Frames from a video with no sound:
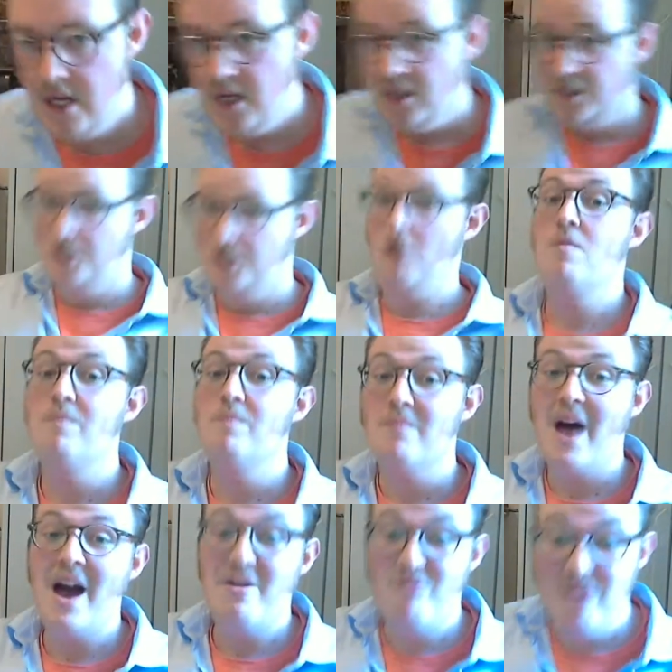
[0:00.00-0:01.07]
So
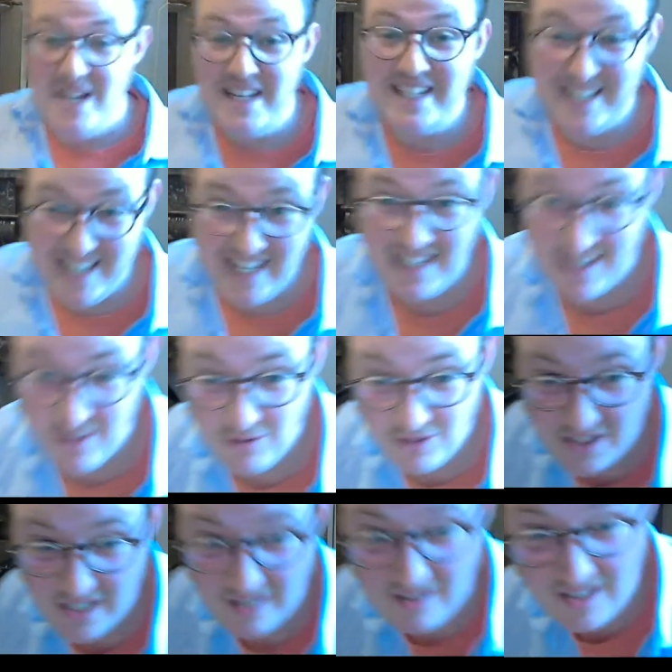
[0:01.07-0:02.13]
I really dig those
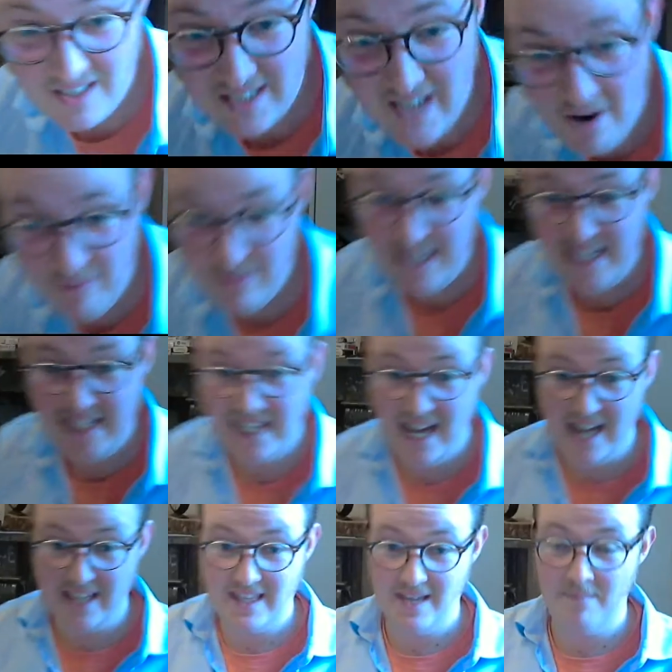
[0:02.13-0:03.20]
cigarettes. I really
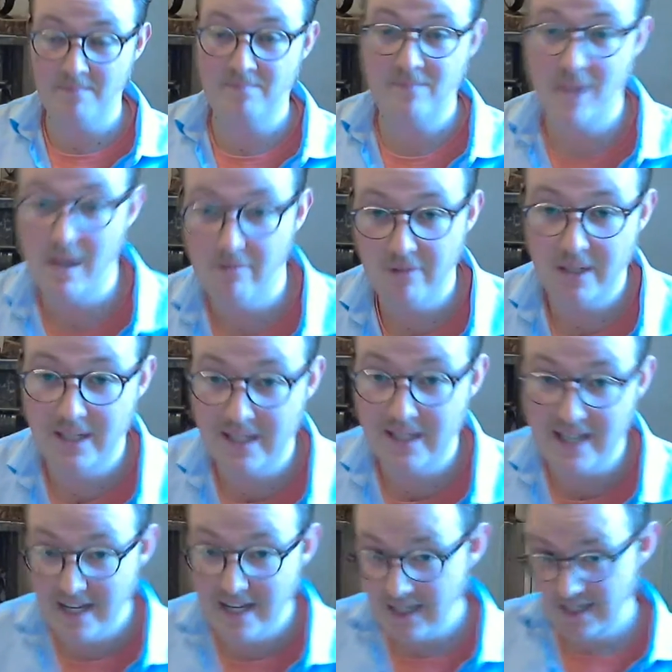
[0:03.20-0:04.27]
like them. I really
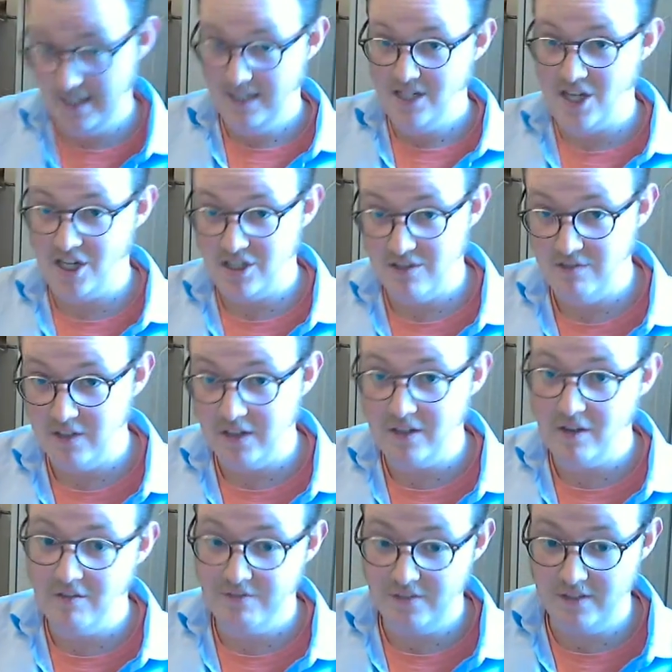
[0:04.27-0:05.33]
like Chesterfield
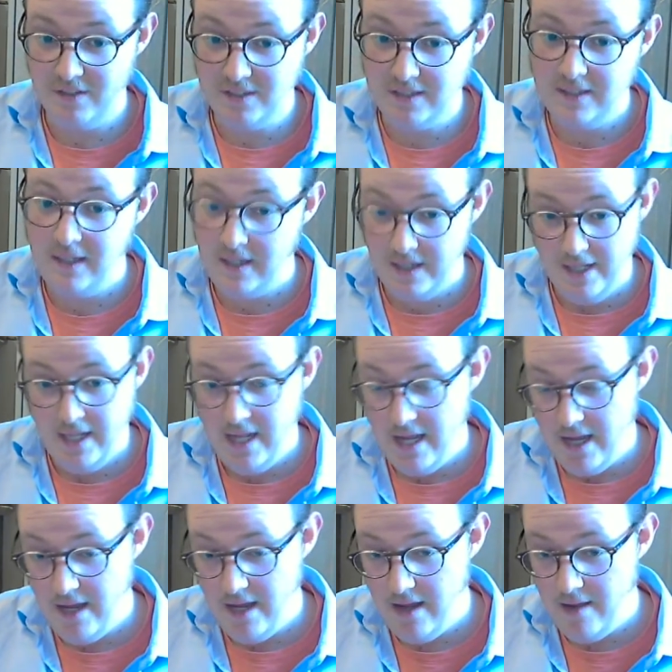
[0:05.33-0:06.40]
non-filter.
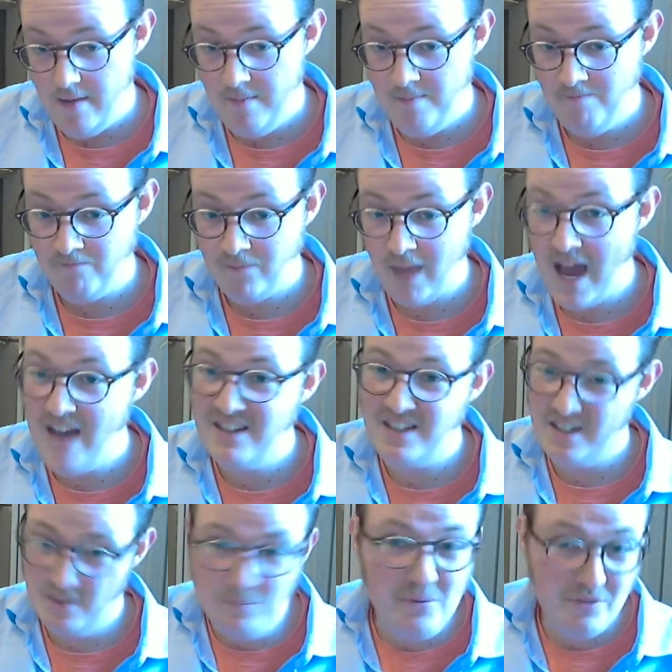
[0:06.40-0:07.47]
I
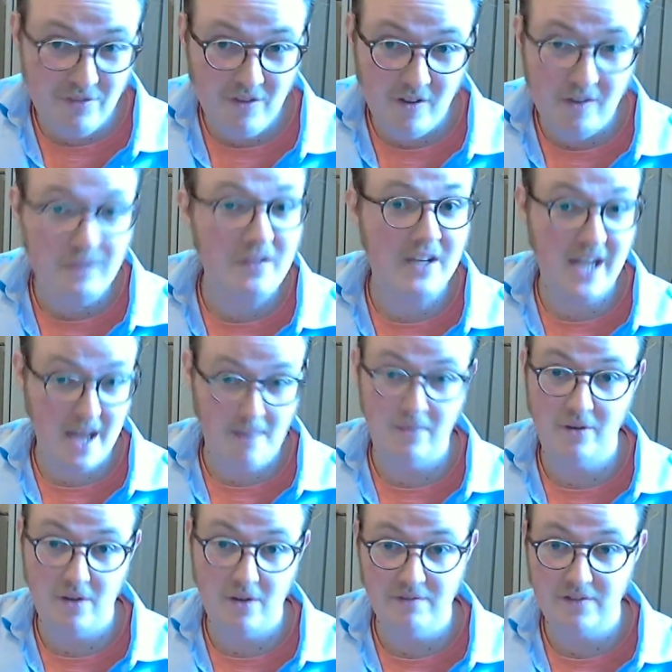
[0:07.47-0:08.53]
still prefer the Camel
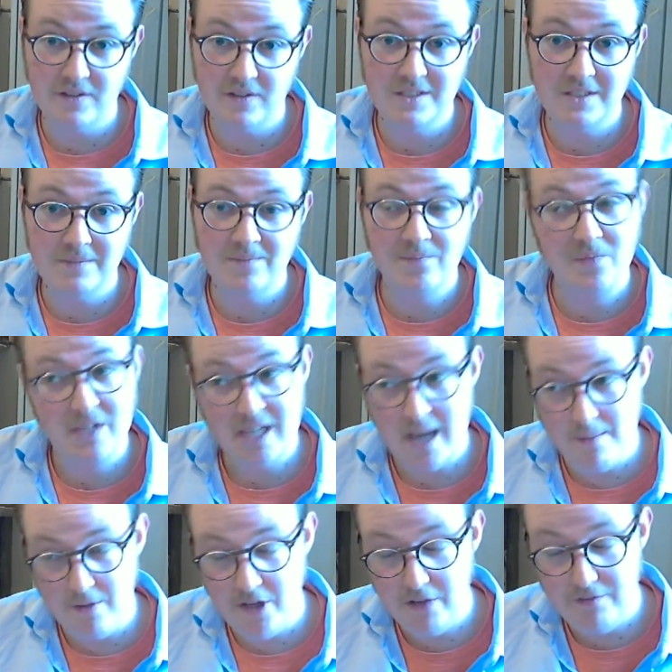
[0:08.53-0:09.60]
non-filter.
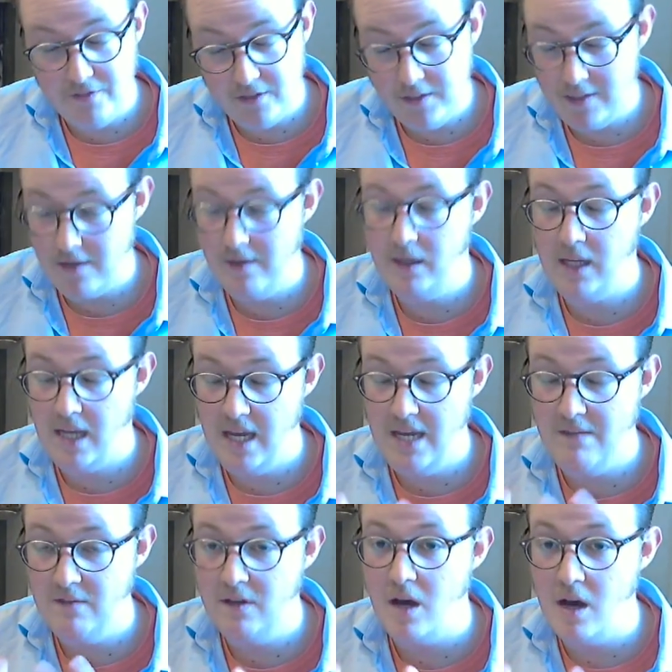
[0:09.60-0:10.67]
Camel non-filter are
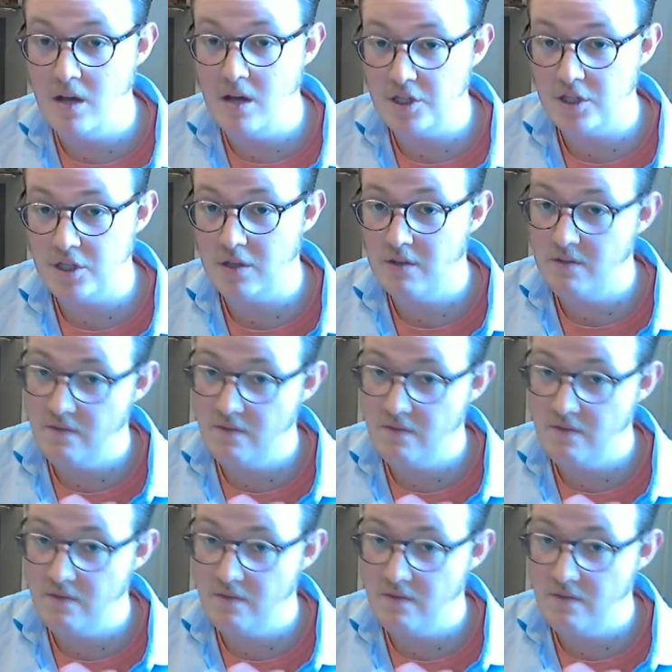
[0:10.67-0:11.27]
even harsher.